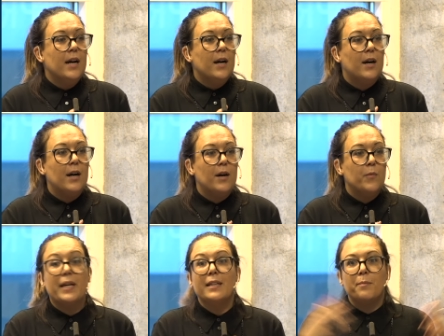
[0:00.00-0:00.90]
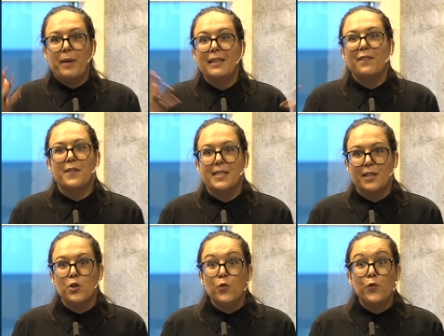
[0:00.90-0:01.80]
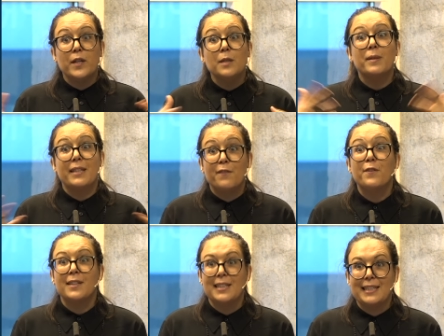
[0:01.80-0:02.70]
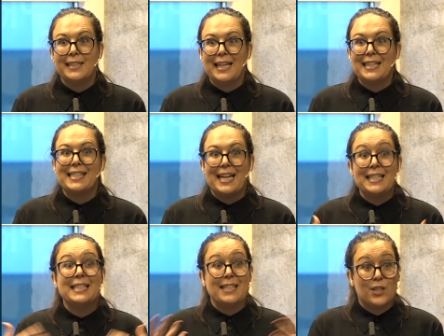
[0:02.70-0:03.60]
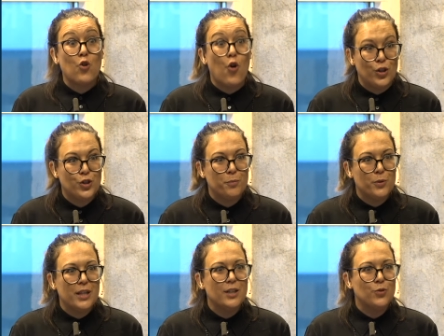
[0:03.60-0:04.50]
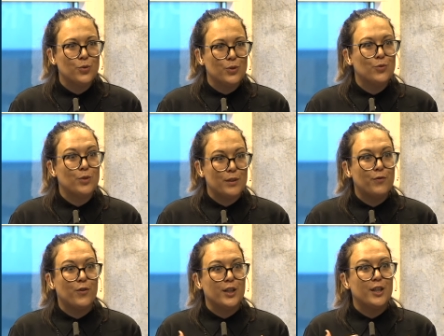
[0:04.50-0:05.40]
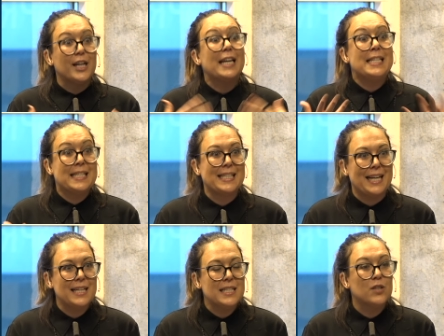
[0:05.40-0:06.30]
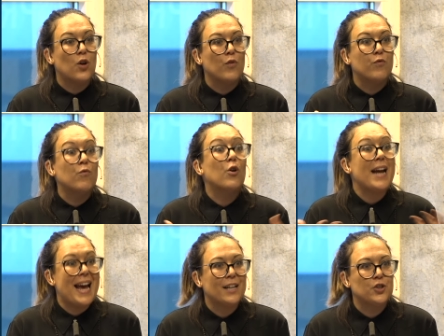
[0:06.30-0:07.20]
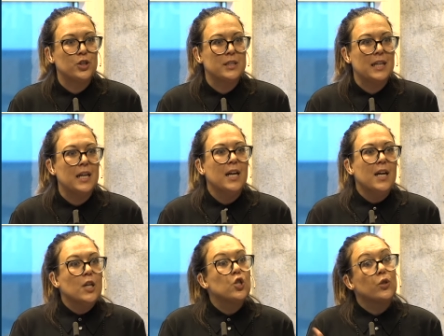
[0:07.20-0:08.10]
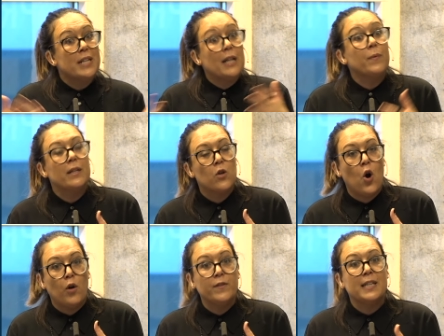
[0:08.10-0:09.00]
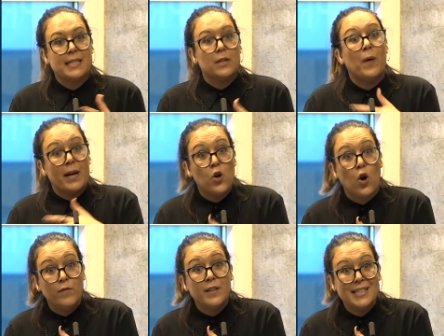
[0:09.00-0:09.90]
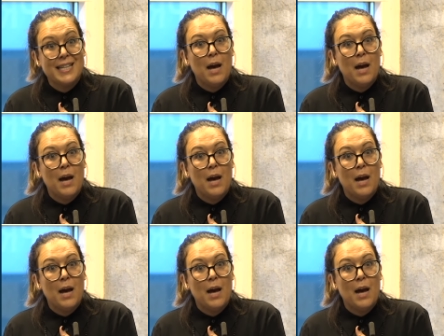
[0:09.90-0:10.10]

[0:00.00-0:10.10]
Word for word: uh, we can debate if it's a new field, but definitely the data science is contributing to, to the further insights of what actually, so not when conflicts and why conflicts